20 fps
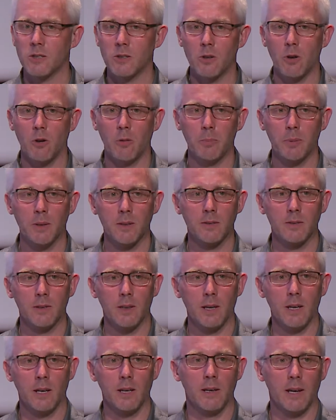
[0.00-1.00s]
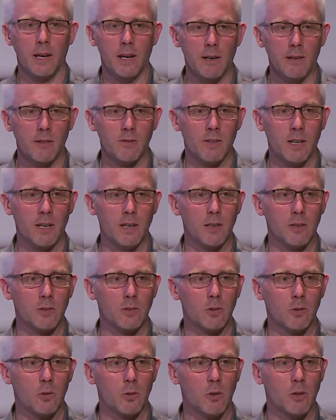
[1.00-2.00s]
copies in Edelweiss
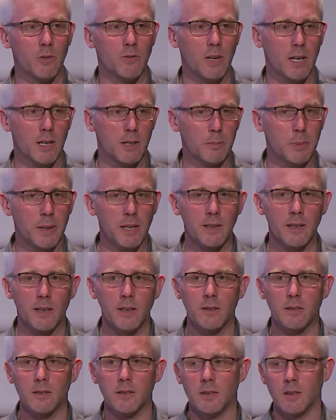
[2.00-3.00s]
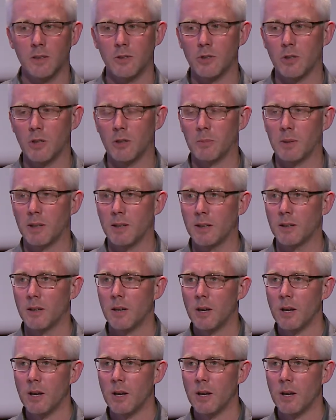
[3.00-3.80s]
or VLB-Tix in Germany